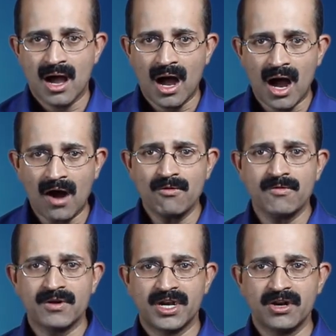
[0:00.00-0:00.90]

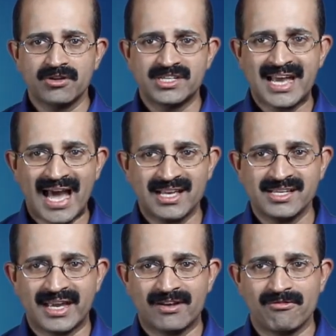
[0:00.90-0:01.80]
However, due to
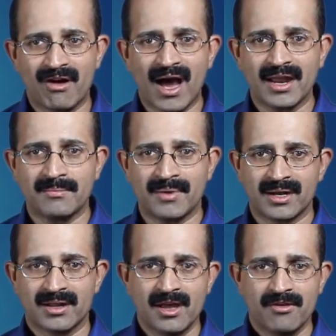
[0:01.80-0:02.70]
challenging
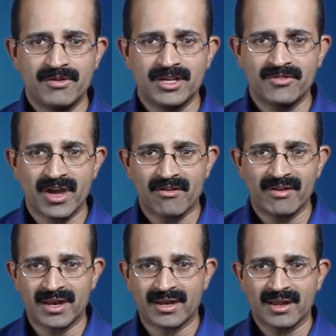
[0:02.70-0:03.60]
environment which we
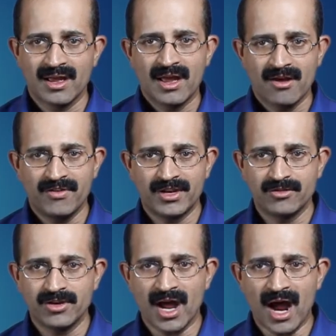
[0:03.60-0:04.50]
are in, we
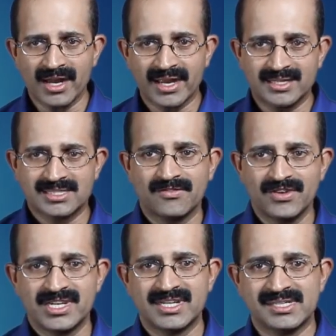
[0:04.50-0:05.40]
do not get
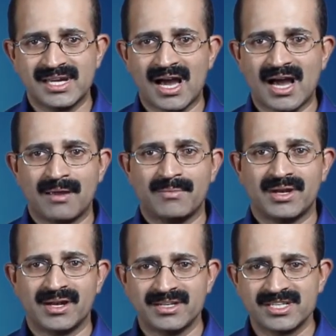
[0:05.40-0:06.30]
sufficient time
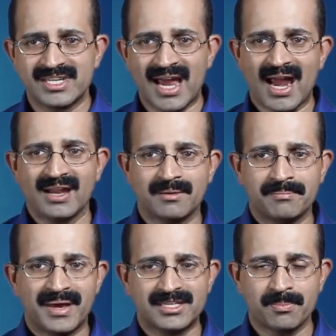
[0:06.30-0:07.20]
in understanding the
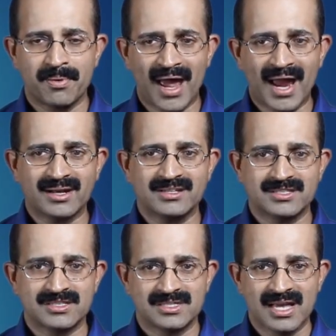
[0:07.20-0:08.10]
best
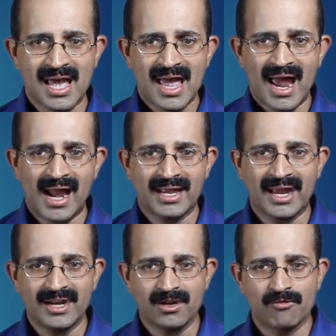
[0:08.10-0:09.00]
practices and
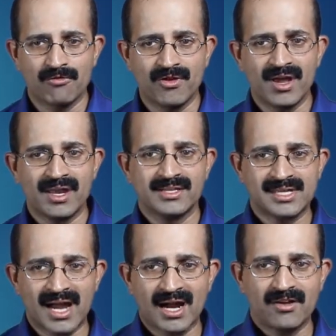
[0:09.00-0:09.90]
get into various
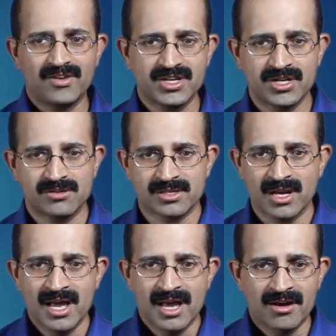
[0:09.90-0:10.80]
kind of
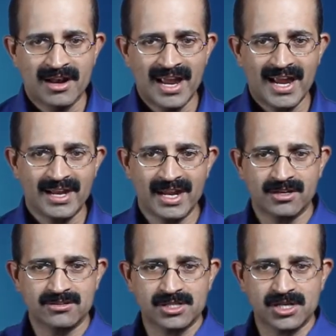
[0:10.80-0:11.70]
issues relating to